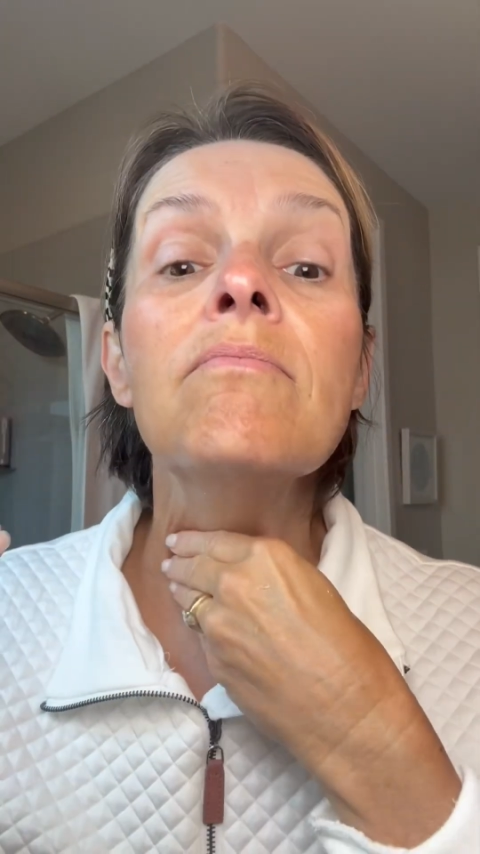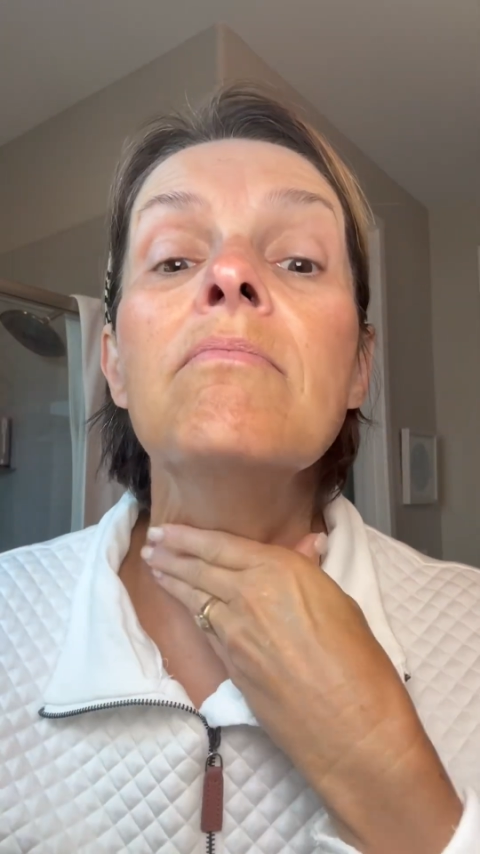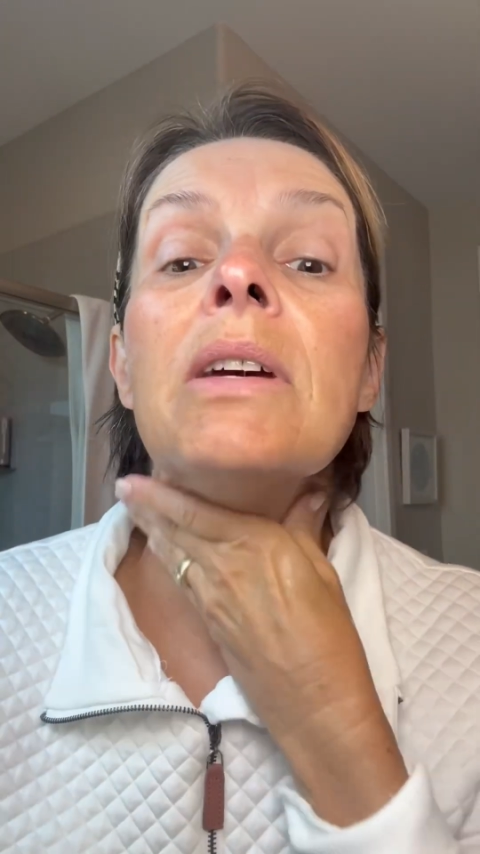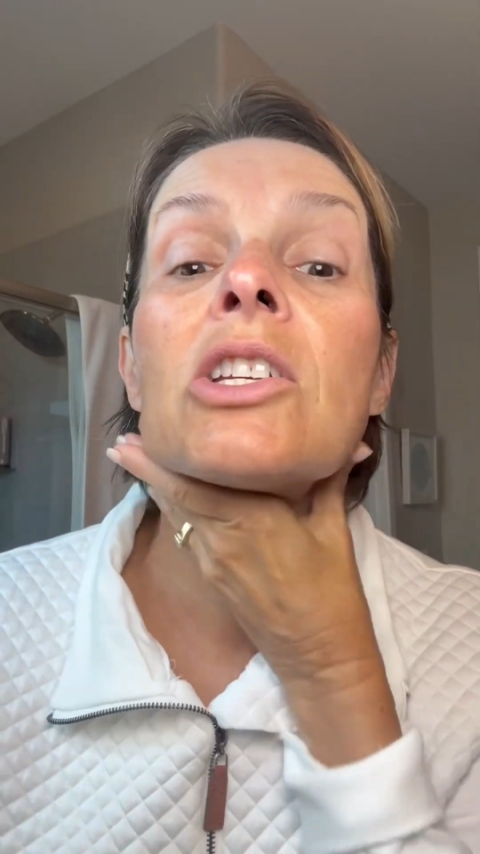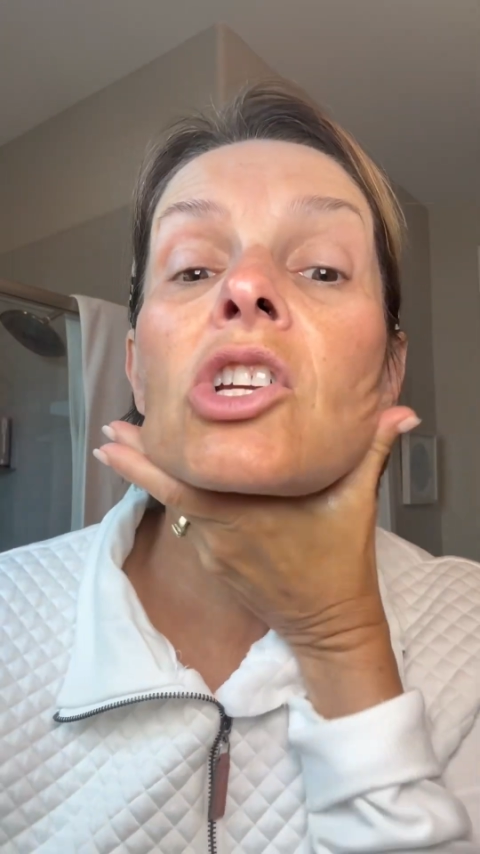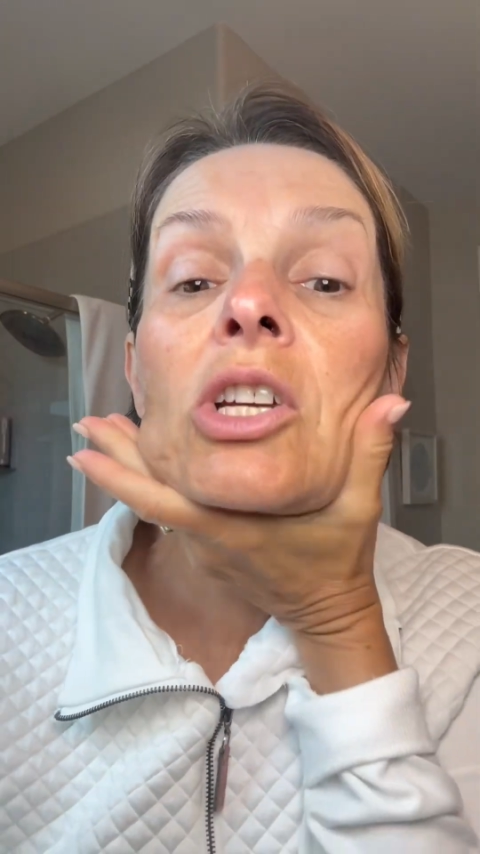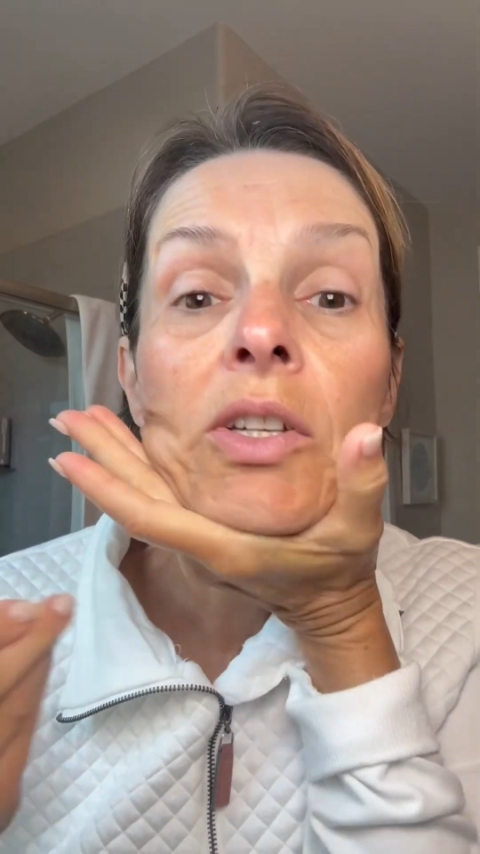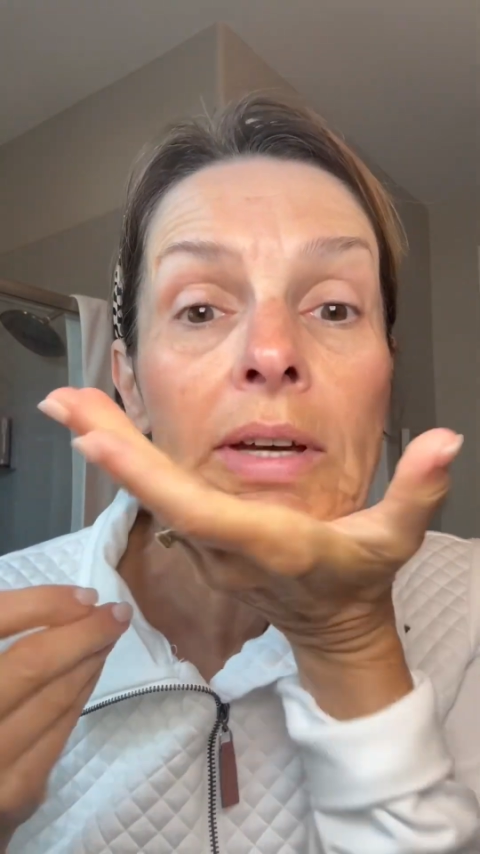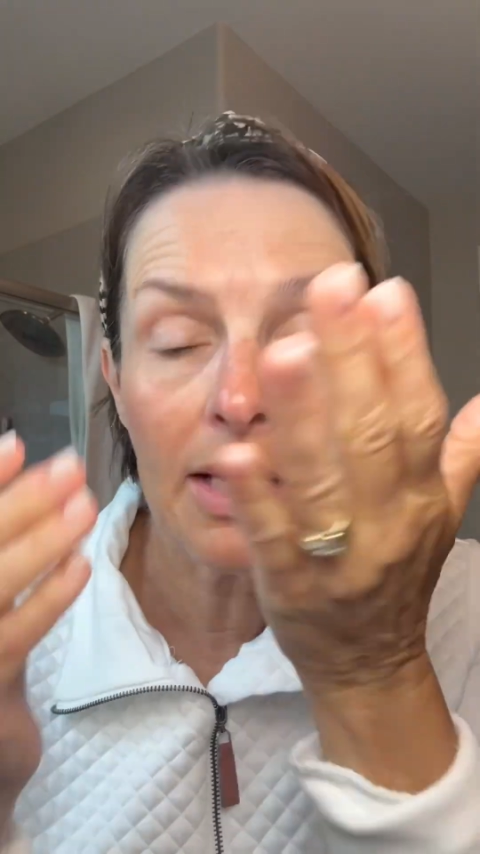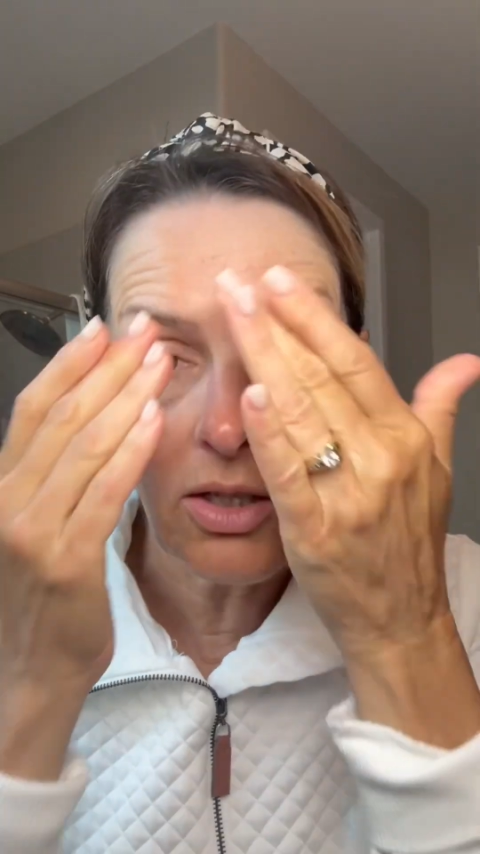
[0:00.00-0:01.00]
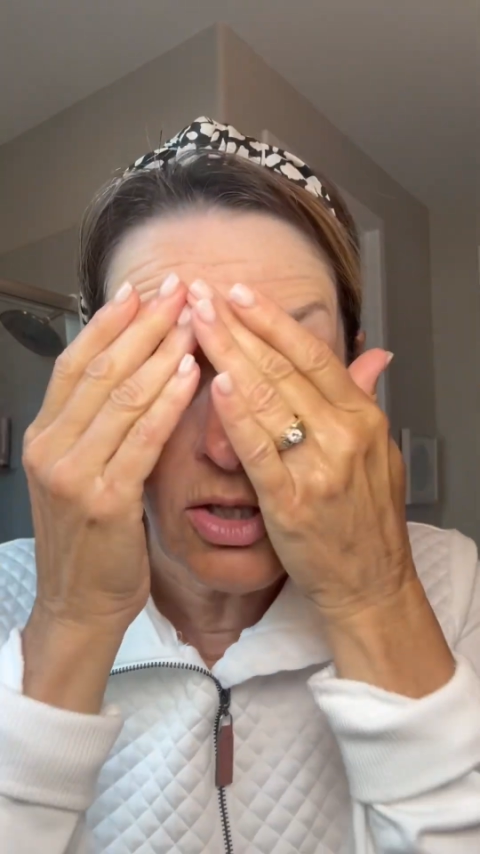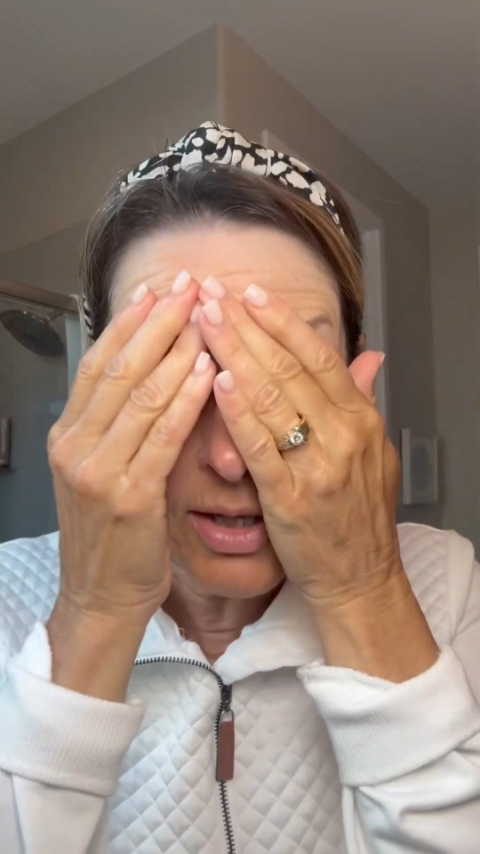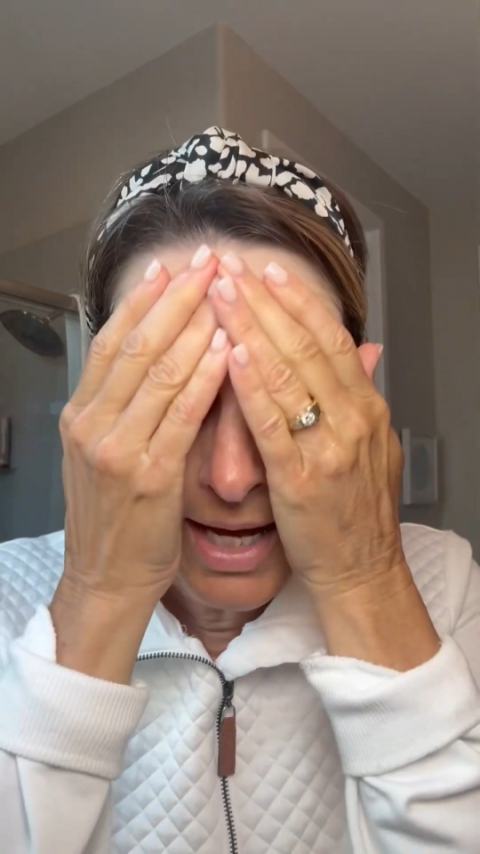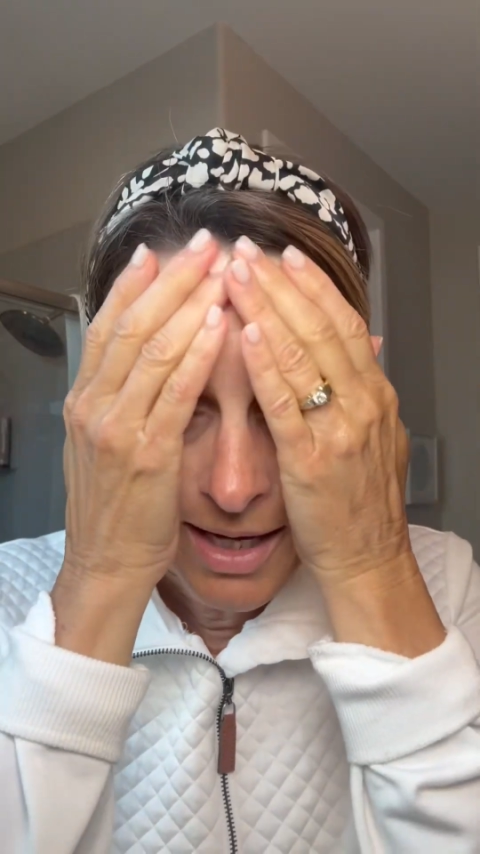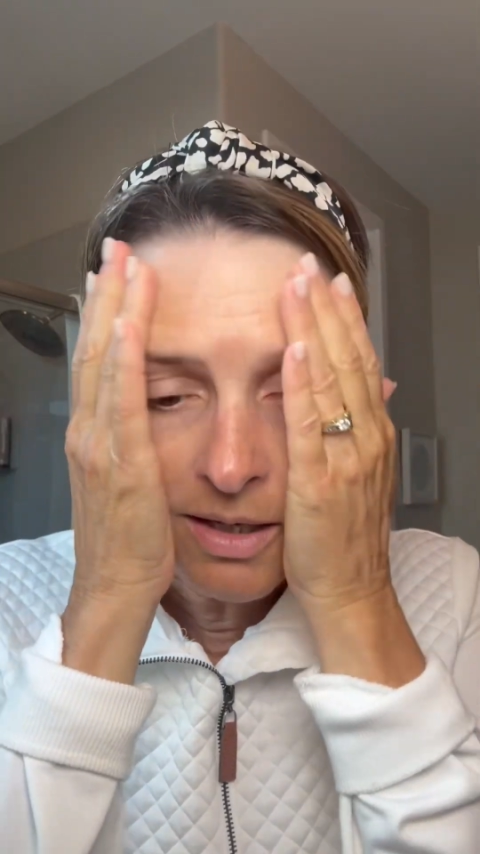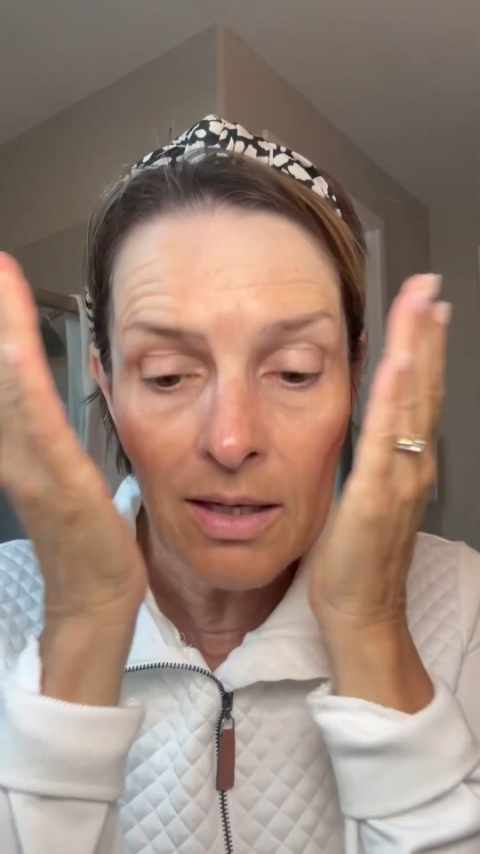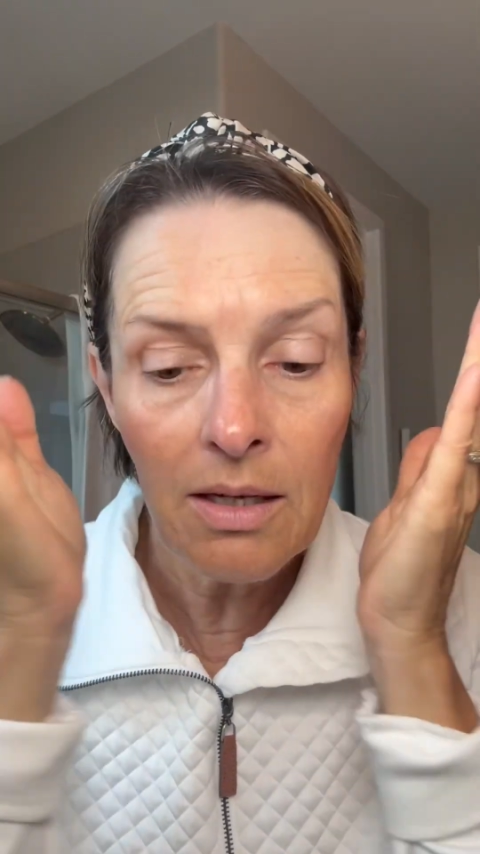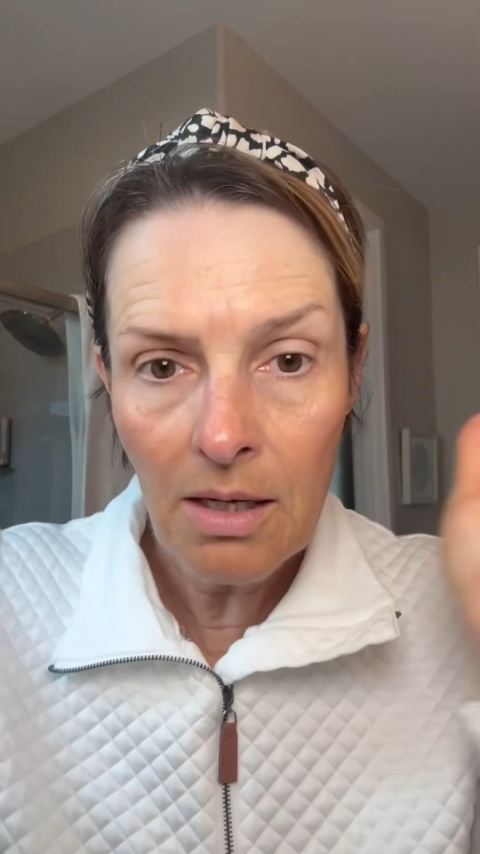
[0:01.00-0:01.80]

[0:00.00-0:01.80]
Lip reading: Make sure you hit your neck.